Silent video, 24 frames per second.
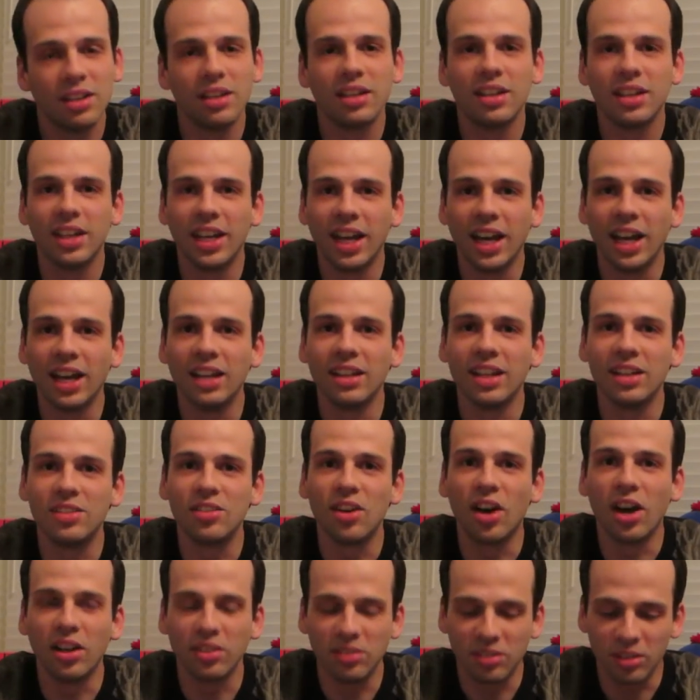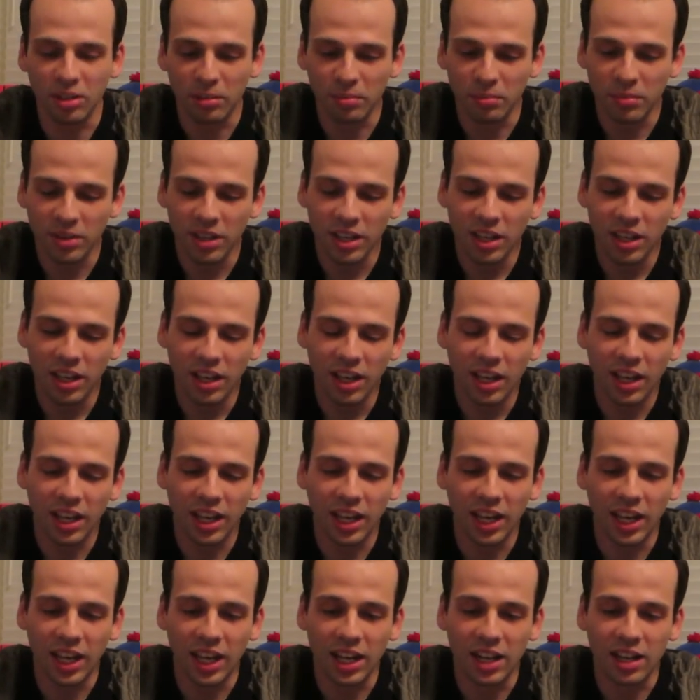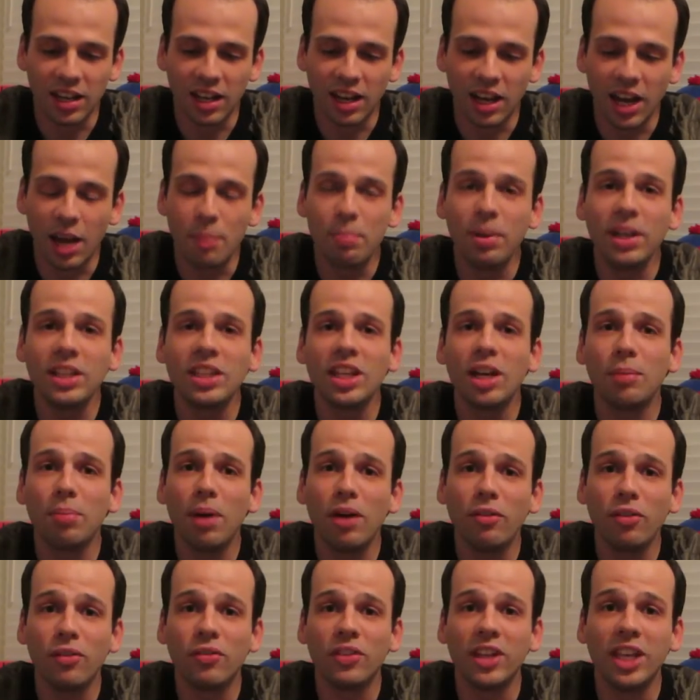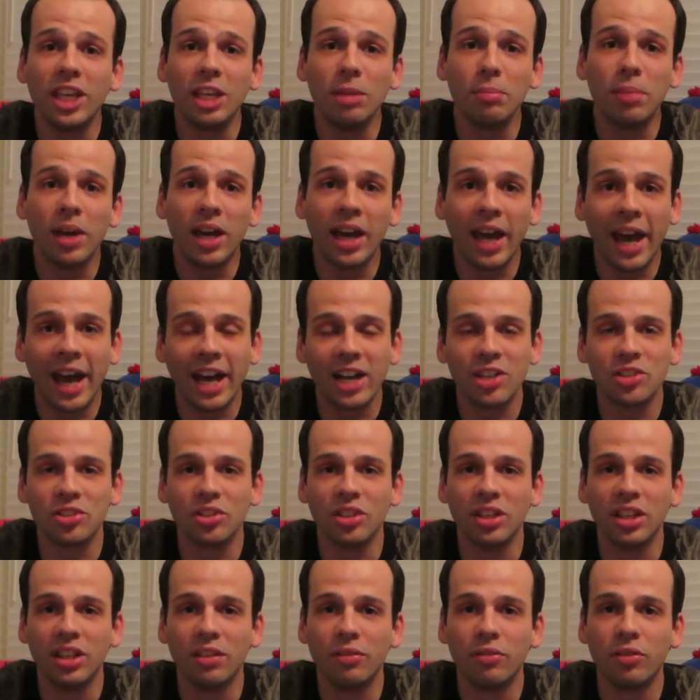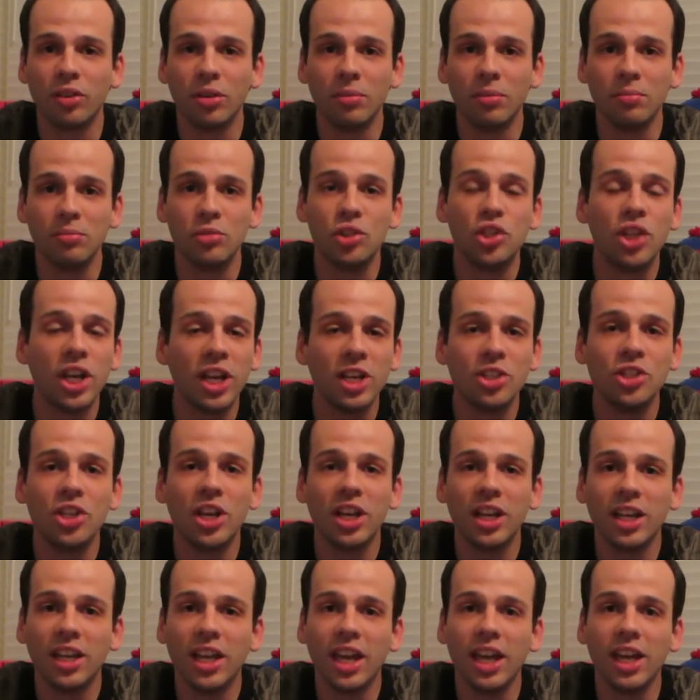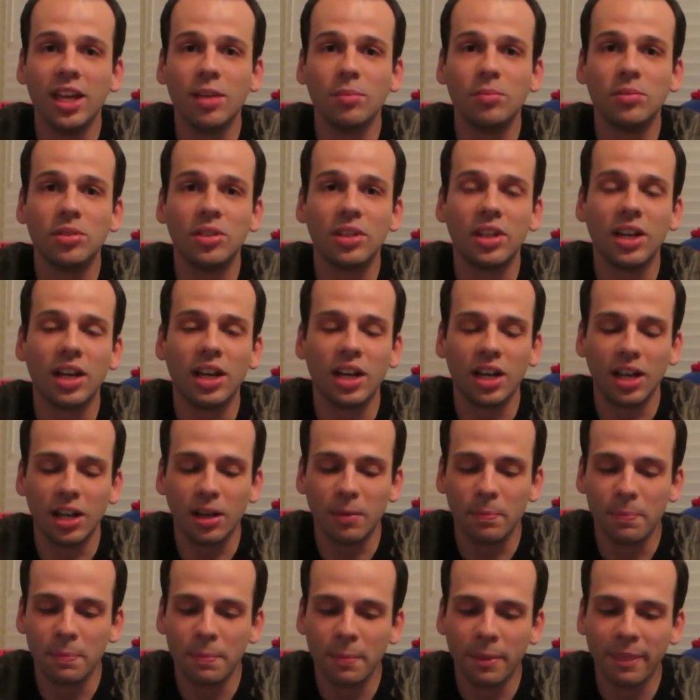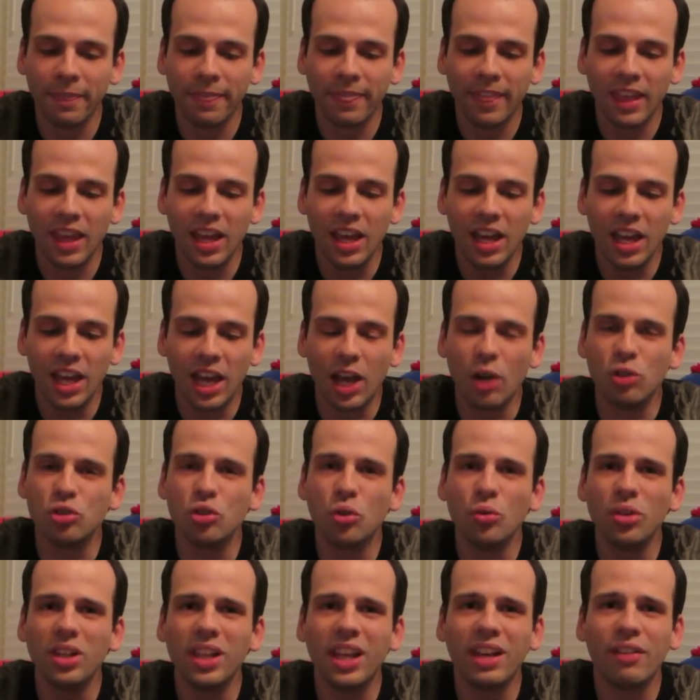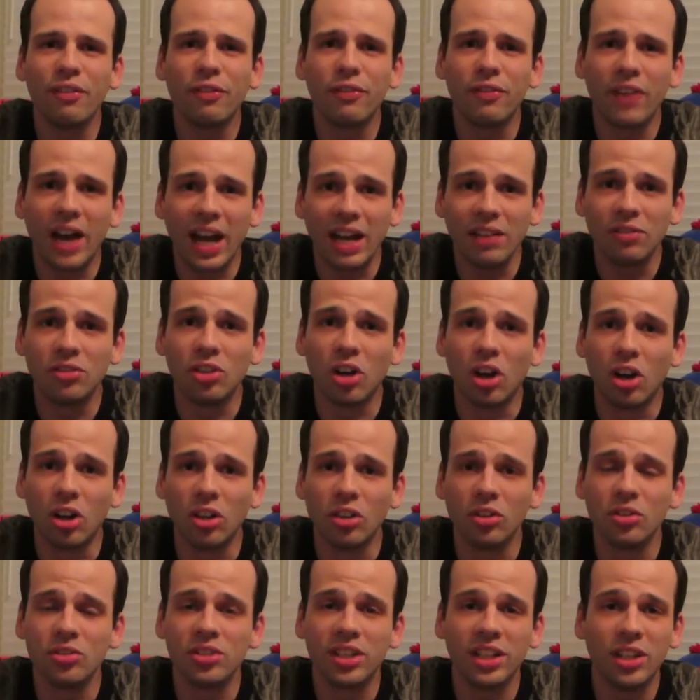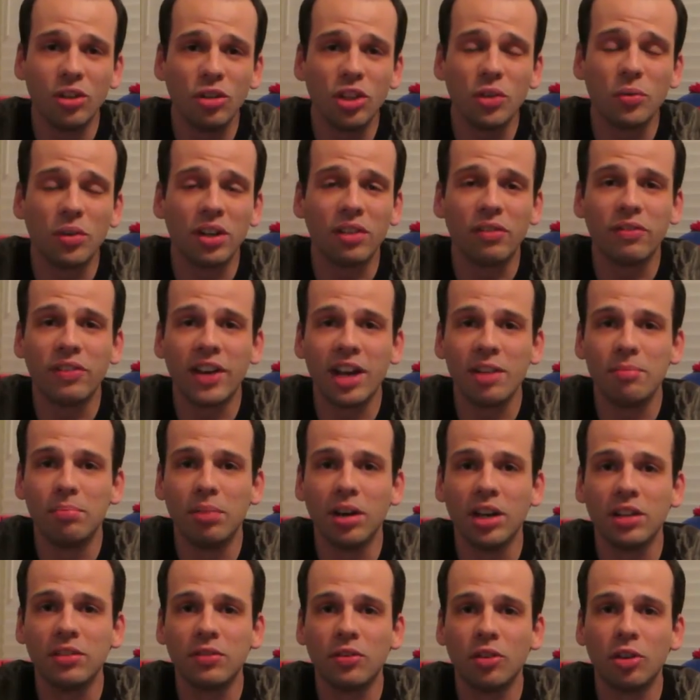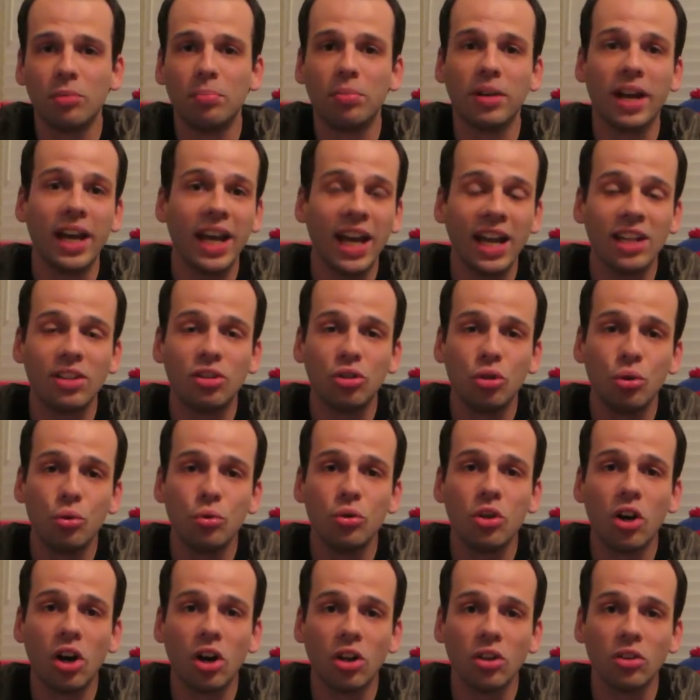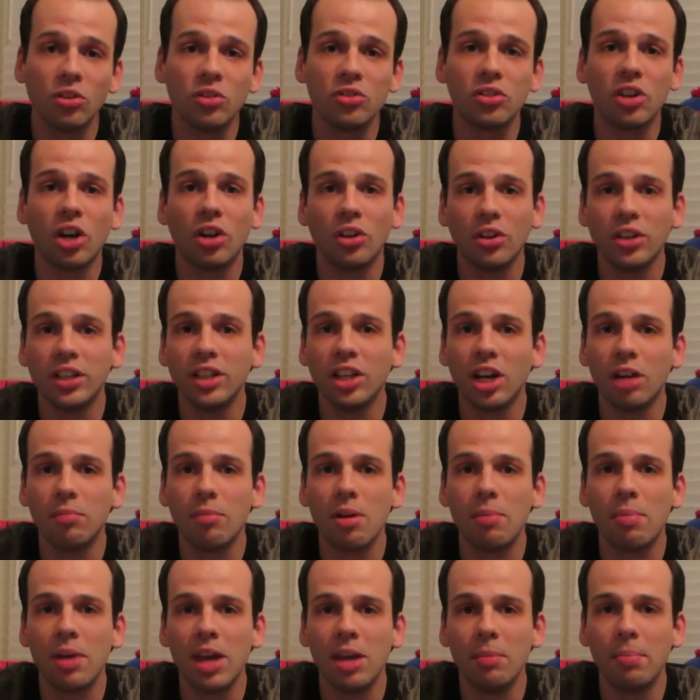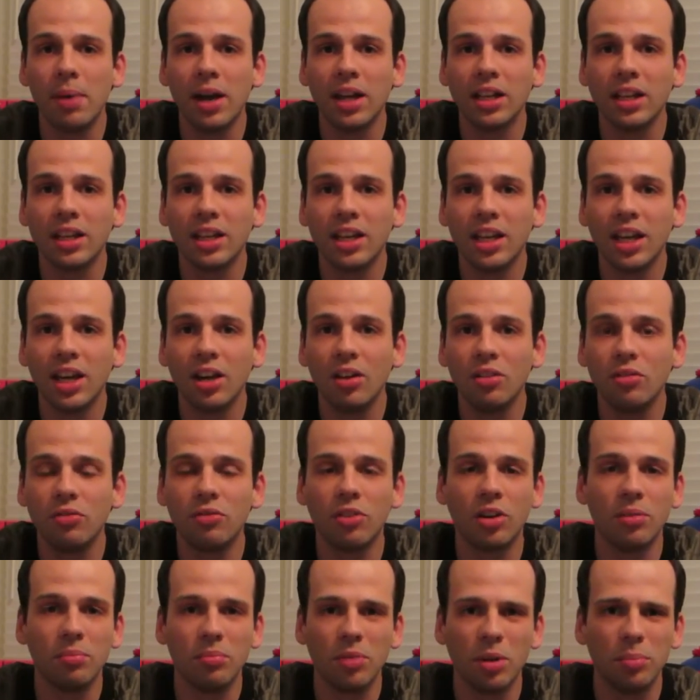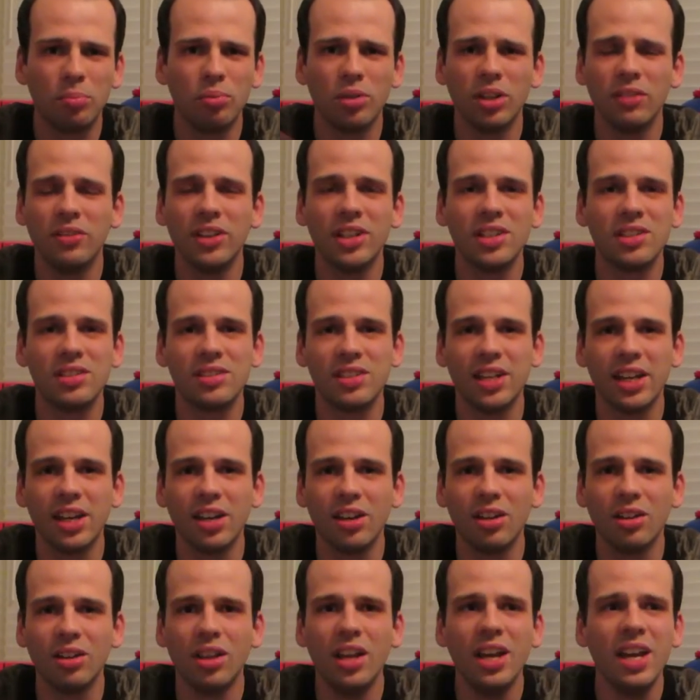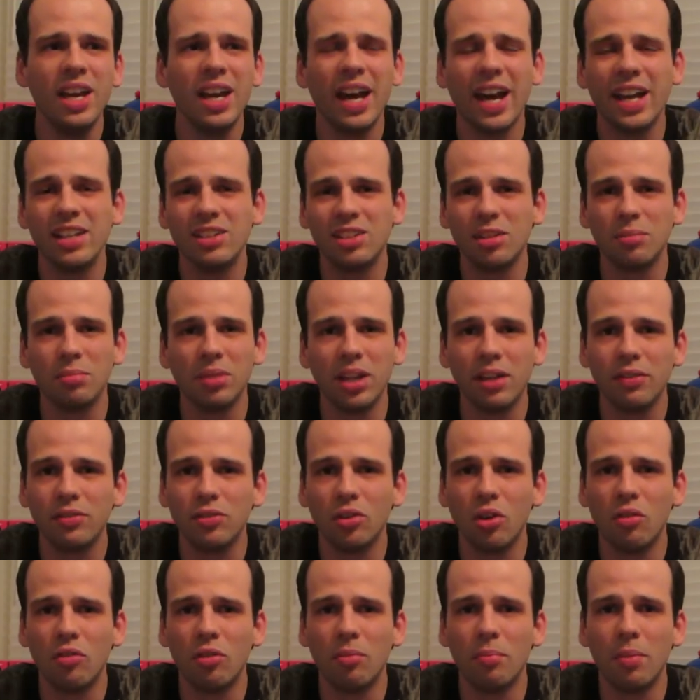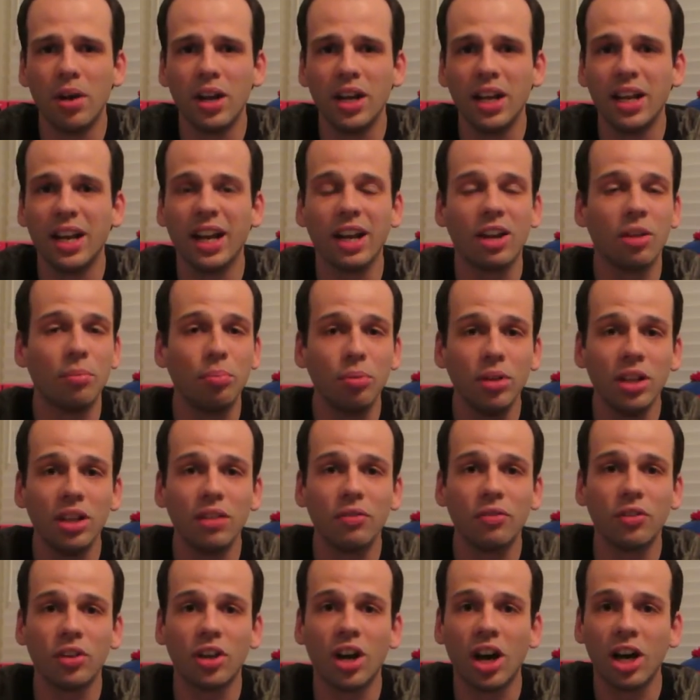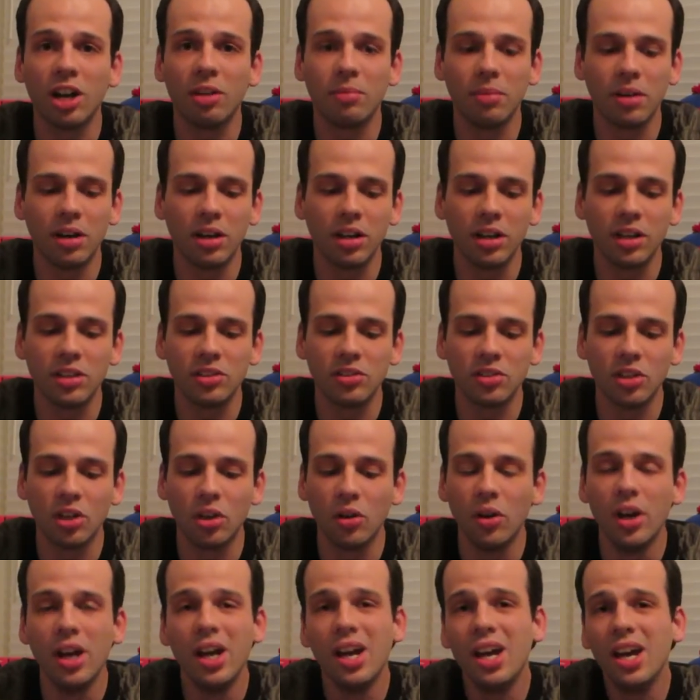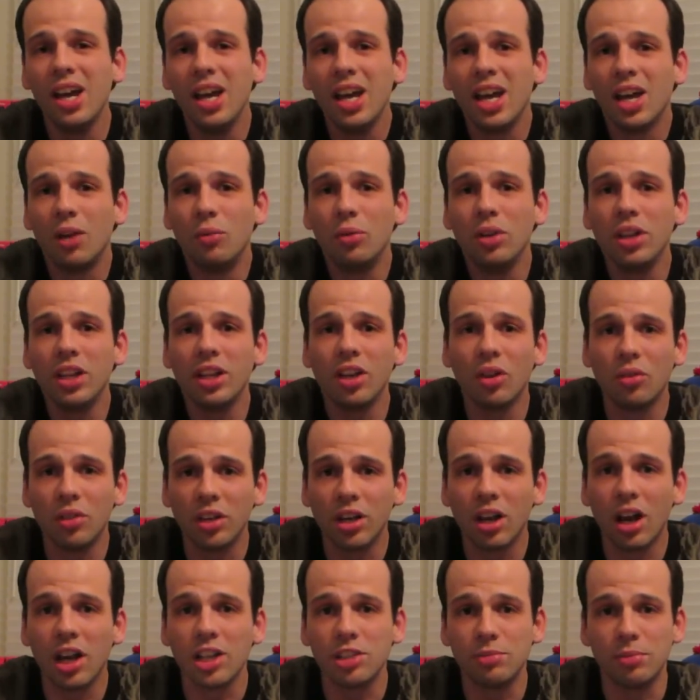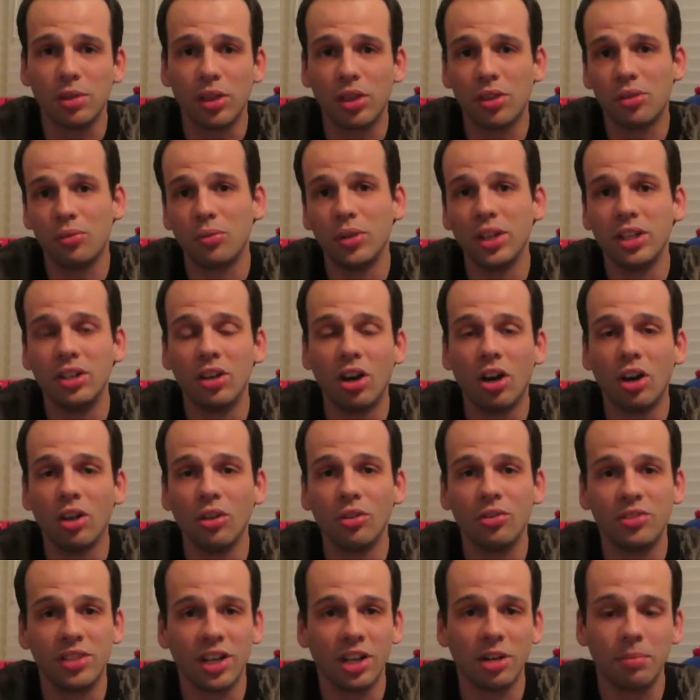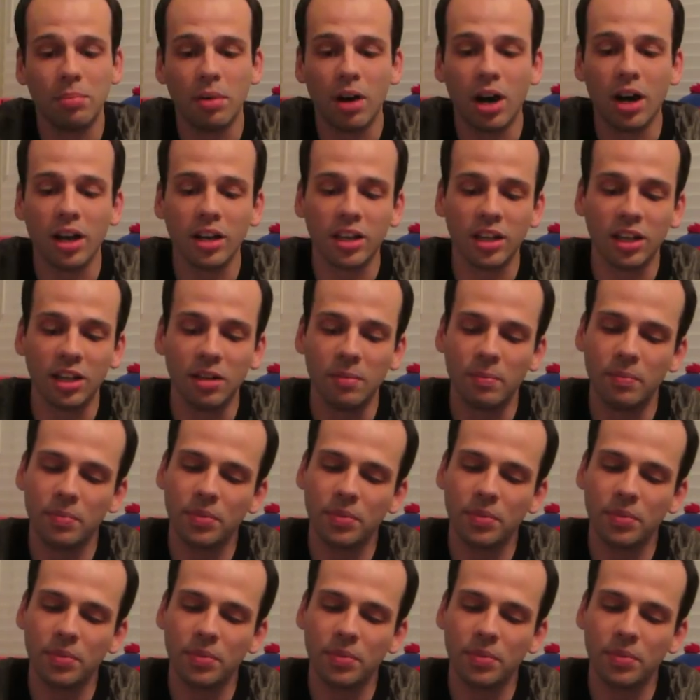yeah, that's awesome. And I picked it up off of eBay actually from JJ Games. It was only like $5. Like, he only wanted $5 for it, but I had $2 already on my PayPal account from a previous sale. I had some leftover money and I completely forgot about it. So it really only cost me $3 out of pocket.